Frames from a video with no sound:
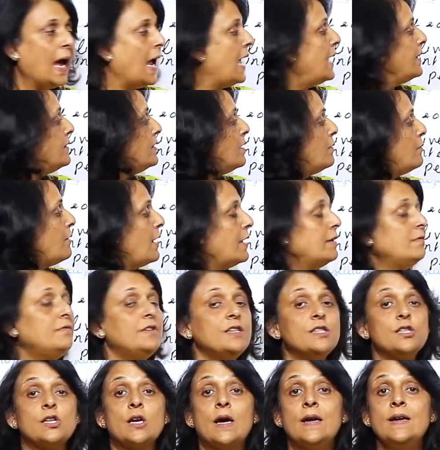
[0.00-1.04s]
and the one
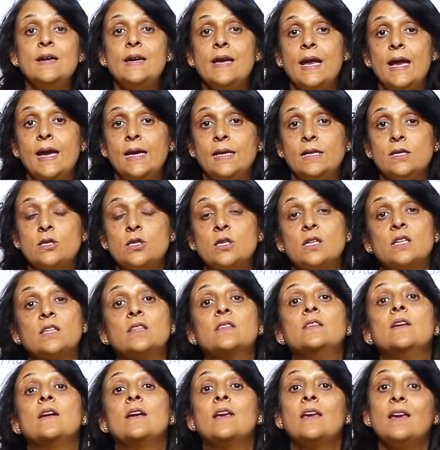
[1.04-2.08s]
which contains
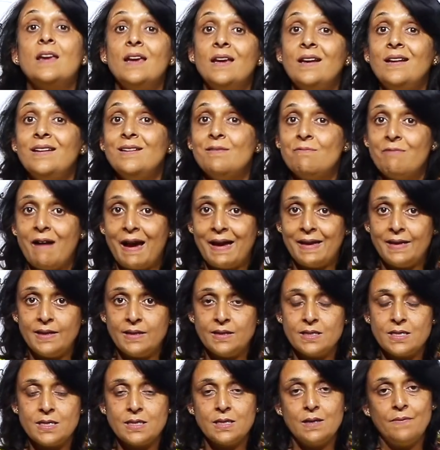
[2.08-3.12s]
the killed
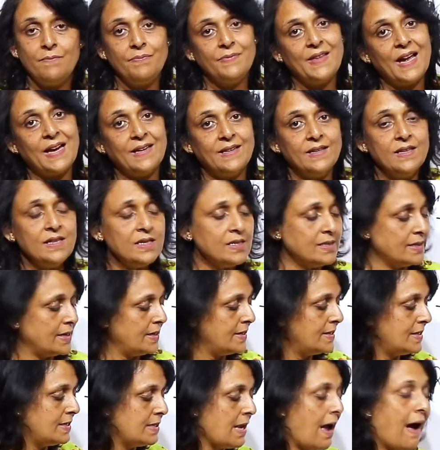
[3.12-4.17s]
virus that is
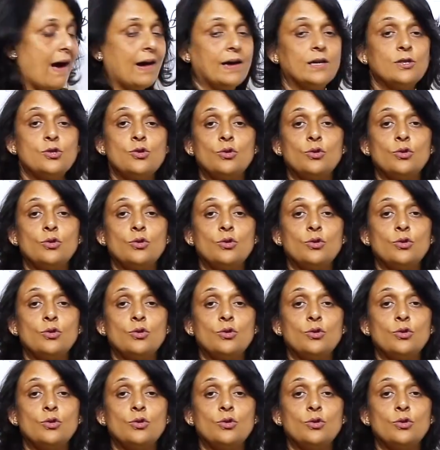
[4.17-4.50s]
Salk.